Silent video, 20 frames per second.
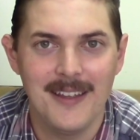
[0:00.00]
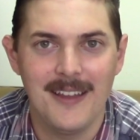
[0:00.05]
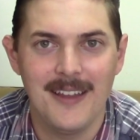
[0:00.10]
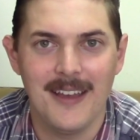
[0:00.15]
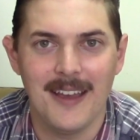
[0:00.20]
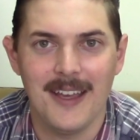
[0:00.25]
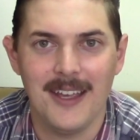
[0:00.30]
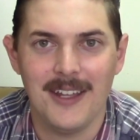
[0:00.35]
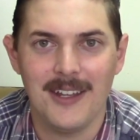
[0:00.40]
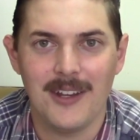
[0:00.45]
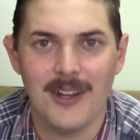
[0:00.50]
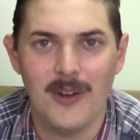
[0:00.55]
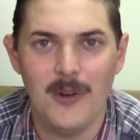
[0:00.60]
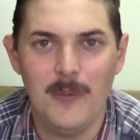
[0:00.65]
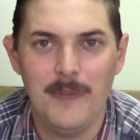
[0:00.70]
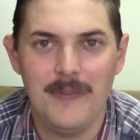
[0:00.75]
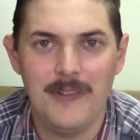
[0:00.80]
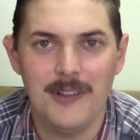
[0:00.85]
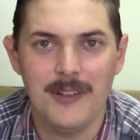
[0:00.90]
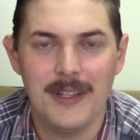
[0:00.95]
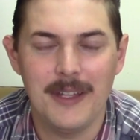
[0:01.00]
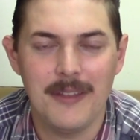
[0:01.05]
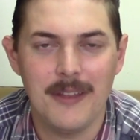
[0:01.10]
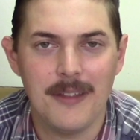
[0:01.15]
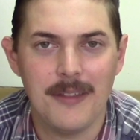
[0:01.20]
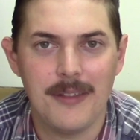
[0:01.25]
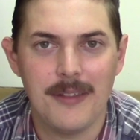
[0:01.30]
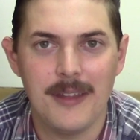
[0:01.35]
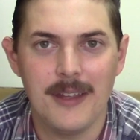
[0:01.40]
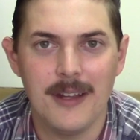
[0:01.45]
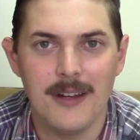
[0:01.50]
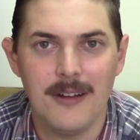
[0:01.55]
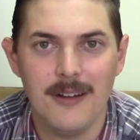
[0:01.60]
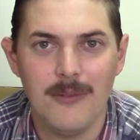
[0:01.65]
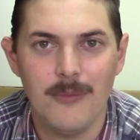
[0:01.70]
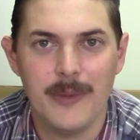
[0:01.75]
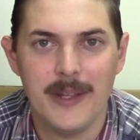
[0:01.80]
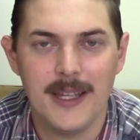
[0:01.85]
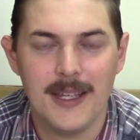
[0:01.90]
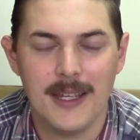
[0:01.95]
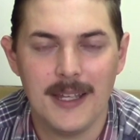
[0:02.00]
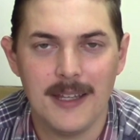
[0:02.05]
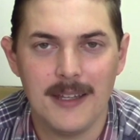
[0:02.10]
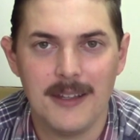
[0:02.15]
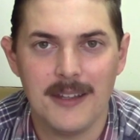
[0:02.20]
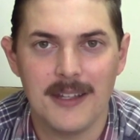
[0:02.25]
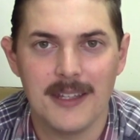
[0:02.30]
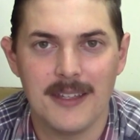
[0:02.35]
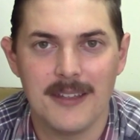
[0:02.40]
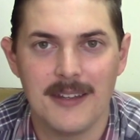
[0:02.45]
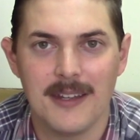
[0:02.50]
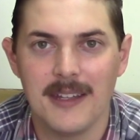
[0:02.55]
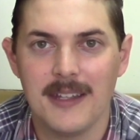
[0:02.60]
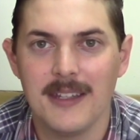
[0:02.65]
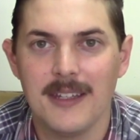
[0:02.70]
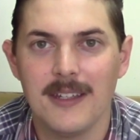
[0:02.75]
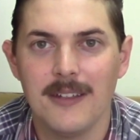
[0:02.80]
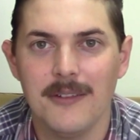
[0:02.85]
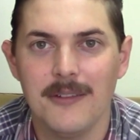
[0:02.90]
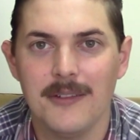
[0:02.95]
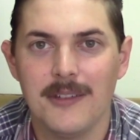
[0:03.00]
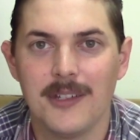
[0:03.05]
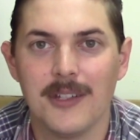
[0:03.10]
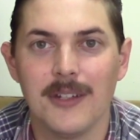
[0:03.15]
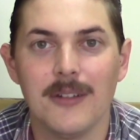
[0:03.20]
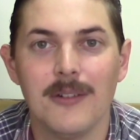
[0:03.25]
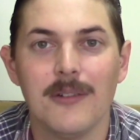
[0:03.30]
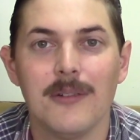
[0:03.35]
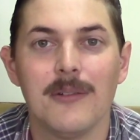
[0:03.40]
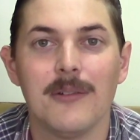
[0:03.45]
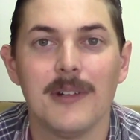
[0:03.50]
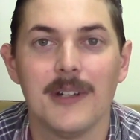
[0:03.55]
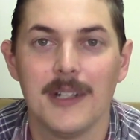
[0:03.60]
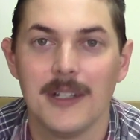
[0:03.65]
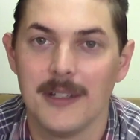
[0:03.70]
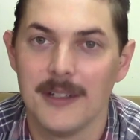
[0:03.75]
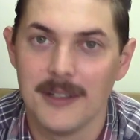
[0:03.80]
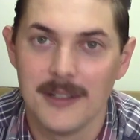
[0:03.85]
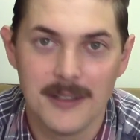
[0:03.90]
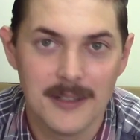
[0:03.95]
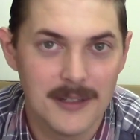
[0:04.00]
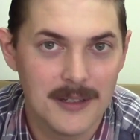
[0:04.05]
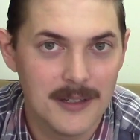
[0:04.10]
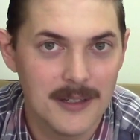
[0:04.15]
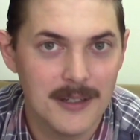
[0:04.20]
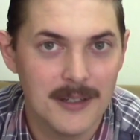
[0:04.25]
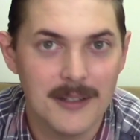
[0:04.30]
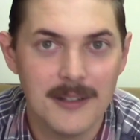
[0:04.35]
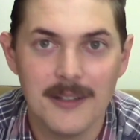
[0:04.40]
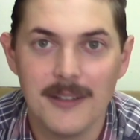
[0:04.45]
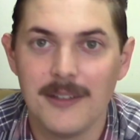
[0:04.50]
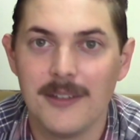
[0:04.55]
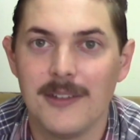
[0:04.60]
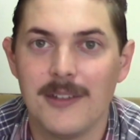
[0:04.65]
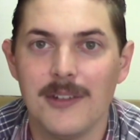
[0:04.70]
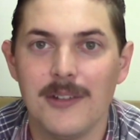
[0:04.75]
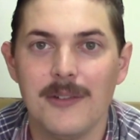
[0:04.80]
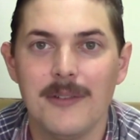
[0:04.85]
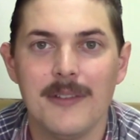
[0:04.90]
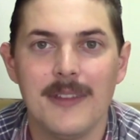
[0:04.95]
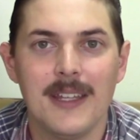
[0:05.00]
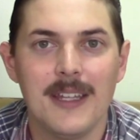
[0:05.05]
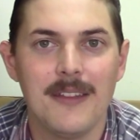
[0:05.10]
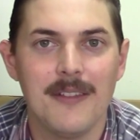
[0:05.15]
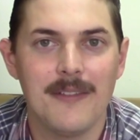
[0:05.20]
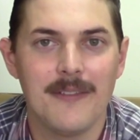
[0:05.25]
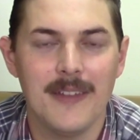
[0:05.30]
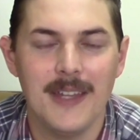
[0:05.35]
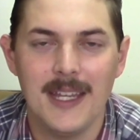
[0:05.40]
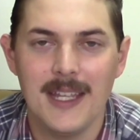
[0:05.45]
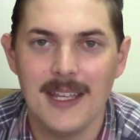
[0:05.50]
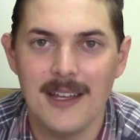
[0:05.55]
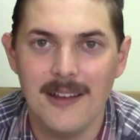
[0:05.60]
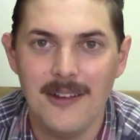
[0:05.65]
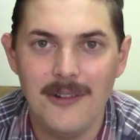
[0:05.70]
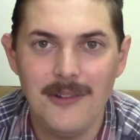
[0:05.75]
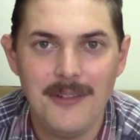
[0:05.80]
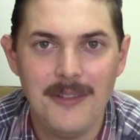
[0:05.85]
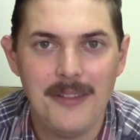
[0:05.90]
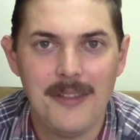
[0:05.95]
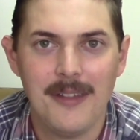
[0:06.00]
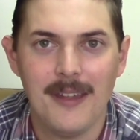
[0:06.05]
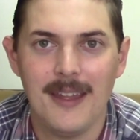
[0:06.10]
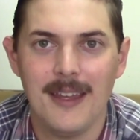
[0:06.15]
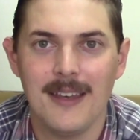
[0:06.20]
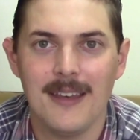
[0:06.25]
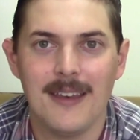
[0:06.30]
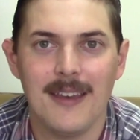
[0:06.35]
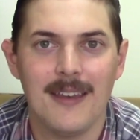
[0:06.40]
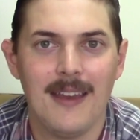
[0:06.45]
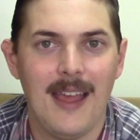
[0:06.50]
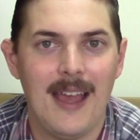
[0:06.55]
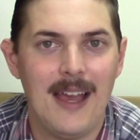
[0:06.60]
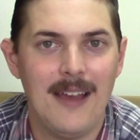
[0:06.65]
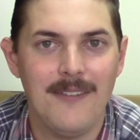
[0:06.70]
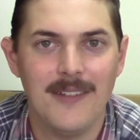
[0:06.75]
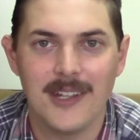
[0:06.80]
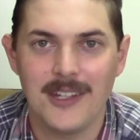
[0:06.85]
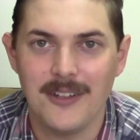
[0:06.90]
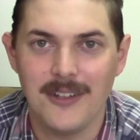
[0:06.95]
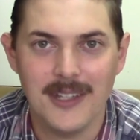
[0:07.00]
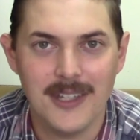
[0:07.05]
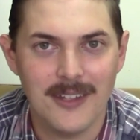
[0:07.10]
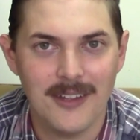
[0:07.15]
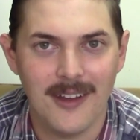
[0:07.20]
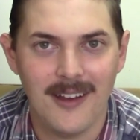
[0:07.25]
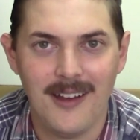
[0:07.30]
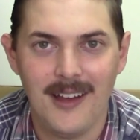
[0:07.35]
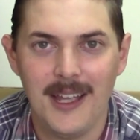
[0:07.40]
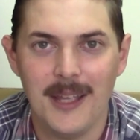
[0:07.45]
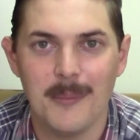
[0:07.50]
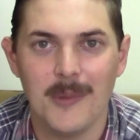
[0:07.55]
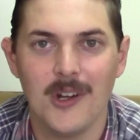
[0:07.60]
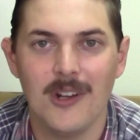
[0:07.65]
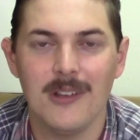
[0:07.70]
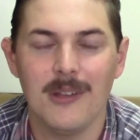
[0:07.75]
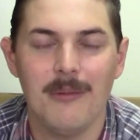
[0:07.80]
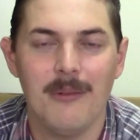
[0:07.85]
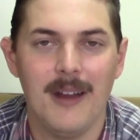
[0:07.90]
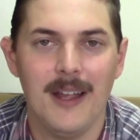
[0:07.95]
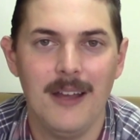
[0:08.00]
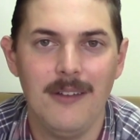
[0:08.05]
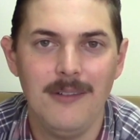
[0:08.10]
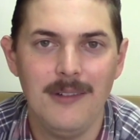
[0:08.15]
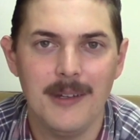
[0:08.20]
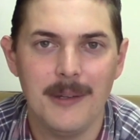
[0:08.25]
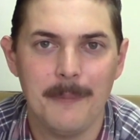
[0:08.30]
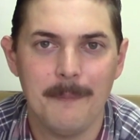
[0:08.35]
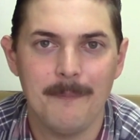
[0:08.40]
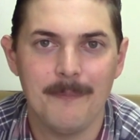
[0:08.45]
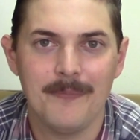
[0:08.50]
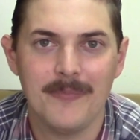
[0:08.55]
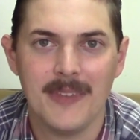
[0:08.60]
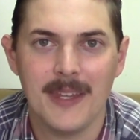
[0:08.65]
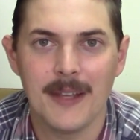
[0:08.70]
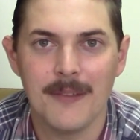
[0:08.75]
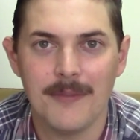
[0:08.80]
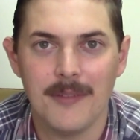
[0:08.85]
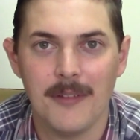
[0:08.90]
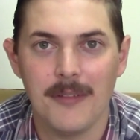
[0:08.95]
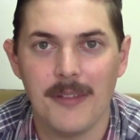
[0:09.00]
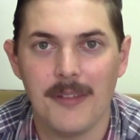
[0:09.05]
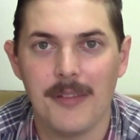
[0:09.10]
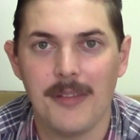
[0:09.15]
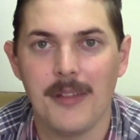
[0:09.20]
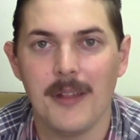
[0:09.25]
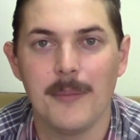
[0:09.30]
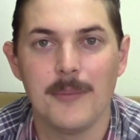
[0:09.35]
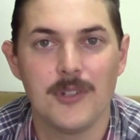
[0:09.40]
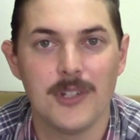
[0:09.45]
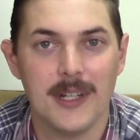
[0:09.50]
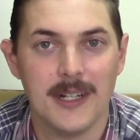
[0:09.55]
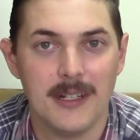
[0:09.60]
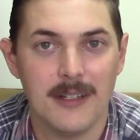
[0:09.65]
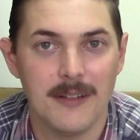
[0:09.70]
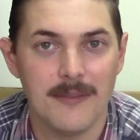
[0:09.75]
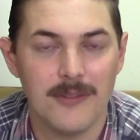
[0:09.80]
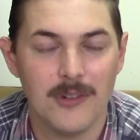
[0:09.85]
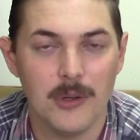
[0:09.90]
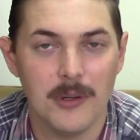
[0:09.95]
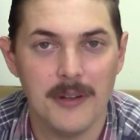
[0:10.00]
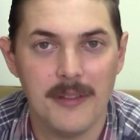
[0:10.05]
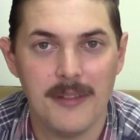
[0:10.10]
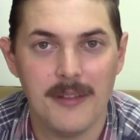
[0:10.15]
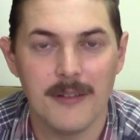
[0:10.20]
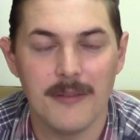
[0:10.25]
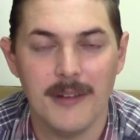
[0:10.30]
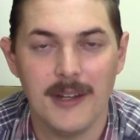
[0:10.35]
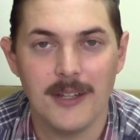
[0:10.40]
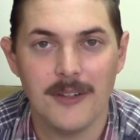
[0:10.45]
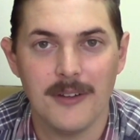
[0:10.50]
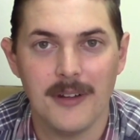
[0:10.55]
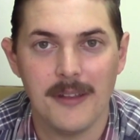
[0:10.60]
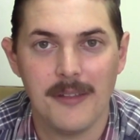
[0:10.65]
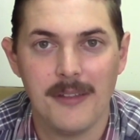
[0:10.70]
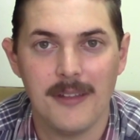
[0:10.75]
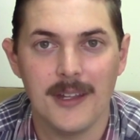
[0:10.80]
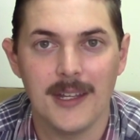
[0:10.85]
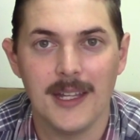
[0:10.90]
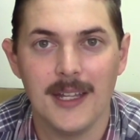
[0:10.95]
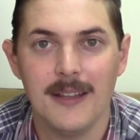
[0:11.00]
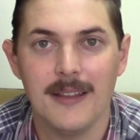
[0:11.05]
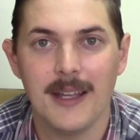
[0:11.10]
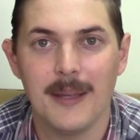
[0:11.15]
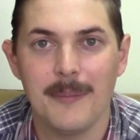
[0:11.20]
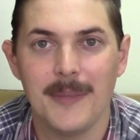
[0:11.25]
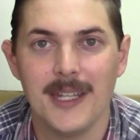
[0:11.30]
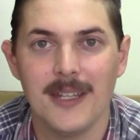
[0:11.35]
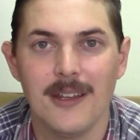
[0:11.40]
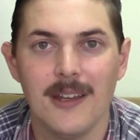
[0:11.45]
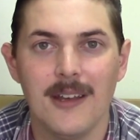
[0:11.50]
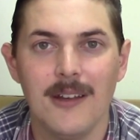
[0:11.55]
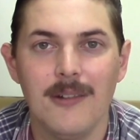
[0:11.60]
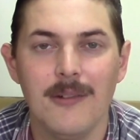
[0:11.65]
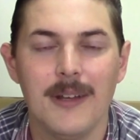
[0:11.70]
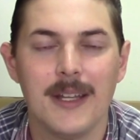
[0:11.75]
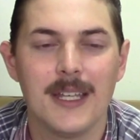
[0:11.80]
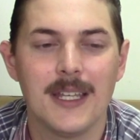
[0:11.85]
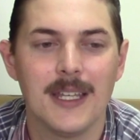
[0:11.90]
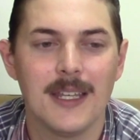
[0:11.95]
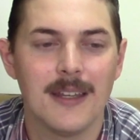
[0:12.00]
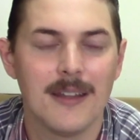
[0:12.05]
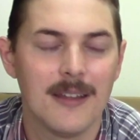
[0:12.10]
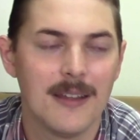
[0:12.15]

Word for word: and hopefully this year we can continue to do these videos and have a good time all around. If there's a subject, of course, you're interested in, let me know and